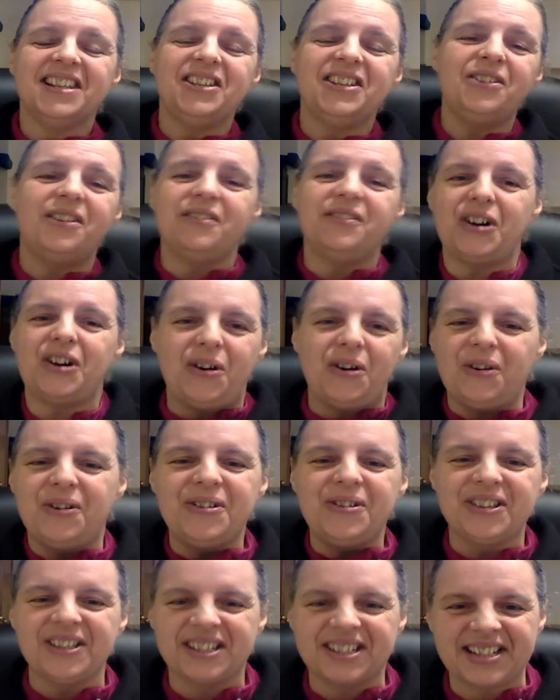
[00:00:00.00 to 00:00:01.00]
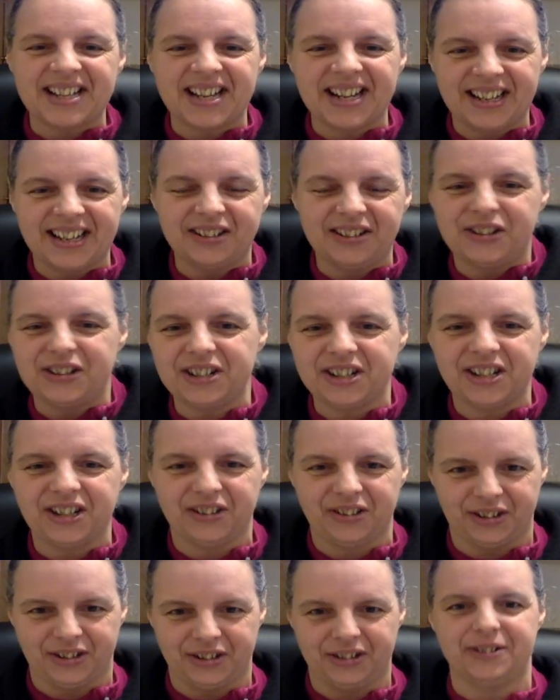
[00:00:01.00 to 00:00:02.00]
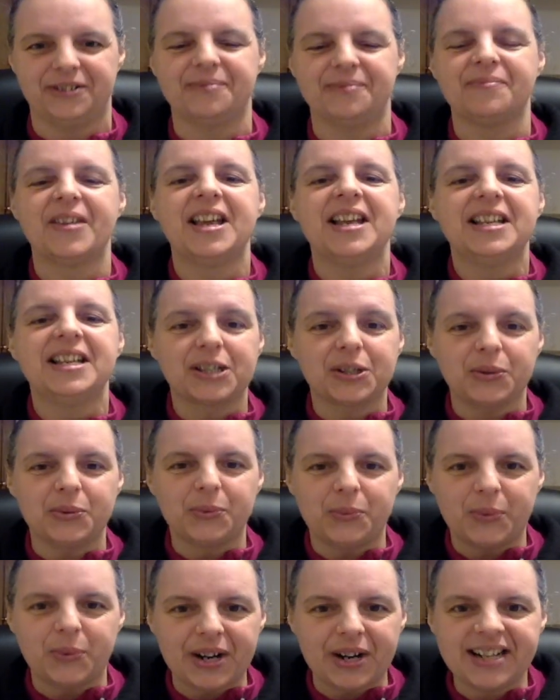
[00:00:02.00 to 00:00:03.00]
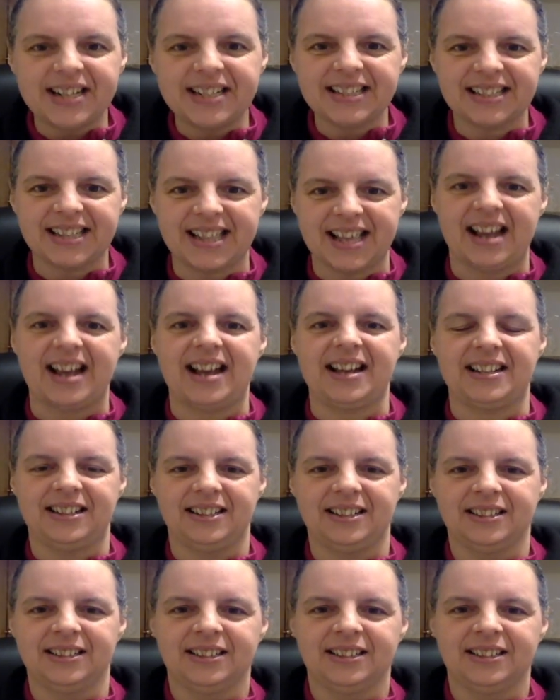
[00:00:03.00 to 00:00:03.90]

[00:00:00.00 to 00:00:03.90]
You have a hole that they can hook you through. So what is that?